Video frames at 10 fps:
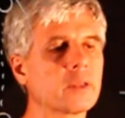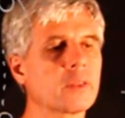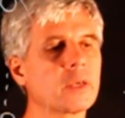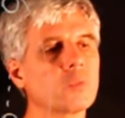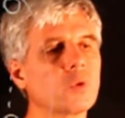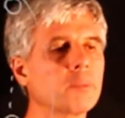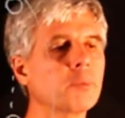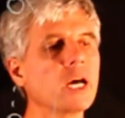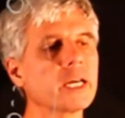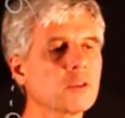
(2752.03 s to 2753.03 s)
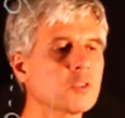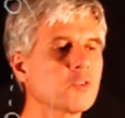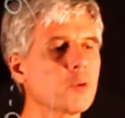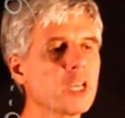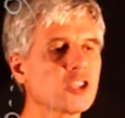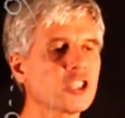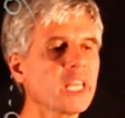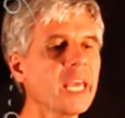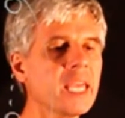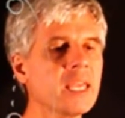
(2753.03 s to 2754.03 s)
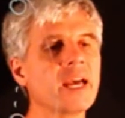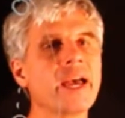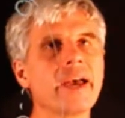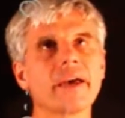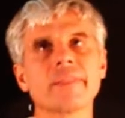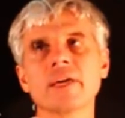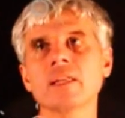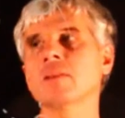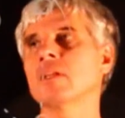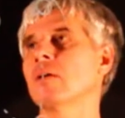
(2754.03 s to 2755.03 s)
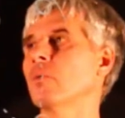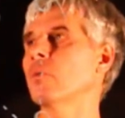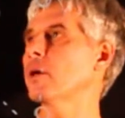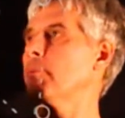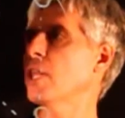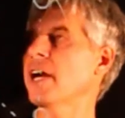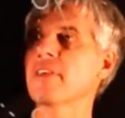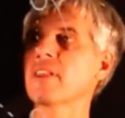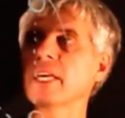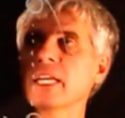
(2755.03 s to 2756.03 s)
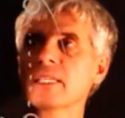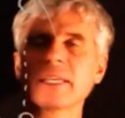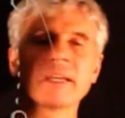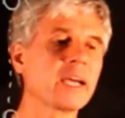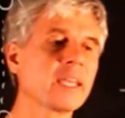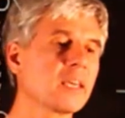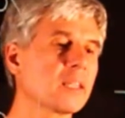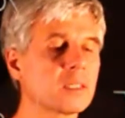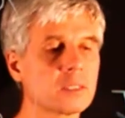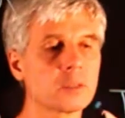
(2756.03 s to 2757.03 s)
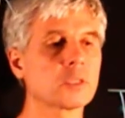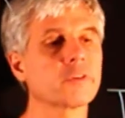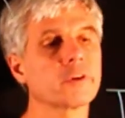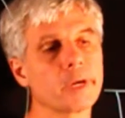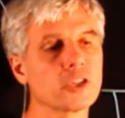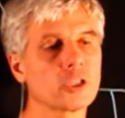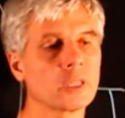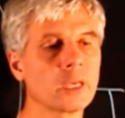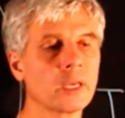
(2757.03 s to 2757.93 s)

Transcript: then we apply transformation A, and then we apply the lazy identity transformation.